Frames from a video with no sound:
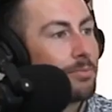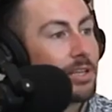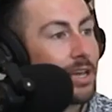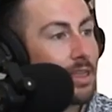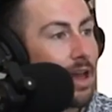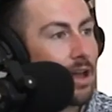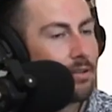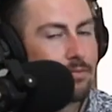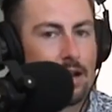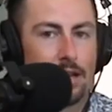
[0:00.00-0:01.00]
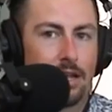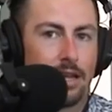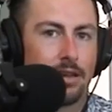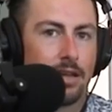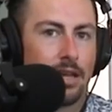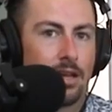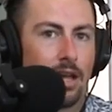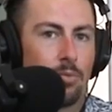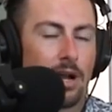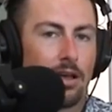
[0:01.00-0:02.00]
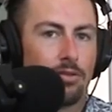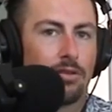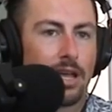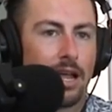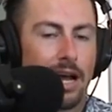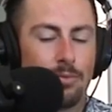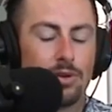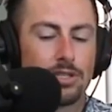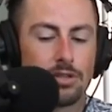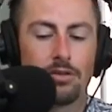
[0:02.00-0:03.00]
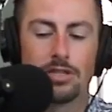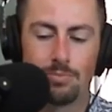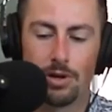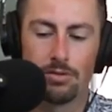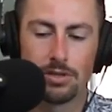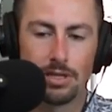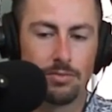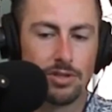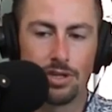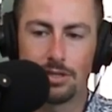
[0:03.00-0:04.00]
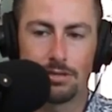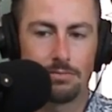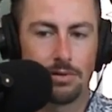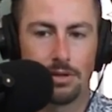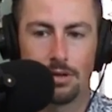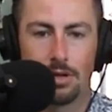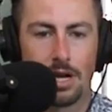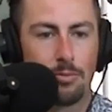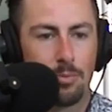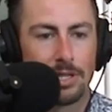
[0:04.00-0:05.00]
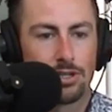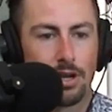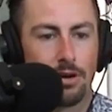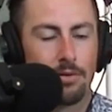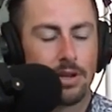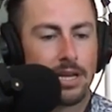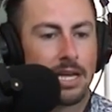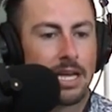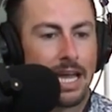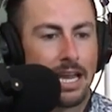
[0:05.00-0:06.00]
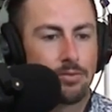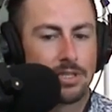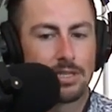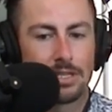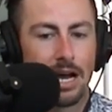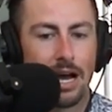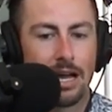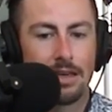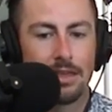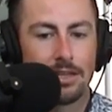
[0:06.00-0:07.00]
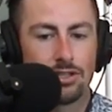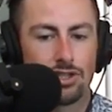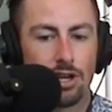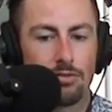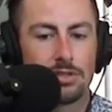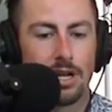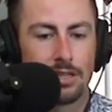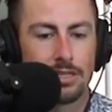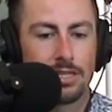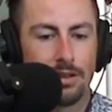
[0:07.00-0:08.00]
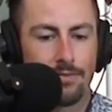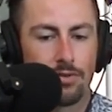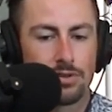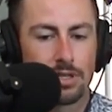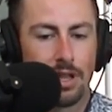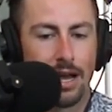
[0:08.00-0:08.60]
something like that, right? And and when I look at it, I once saw this post. It was just a couple months ago, and it was this guy that chose not to sit in first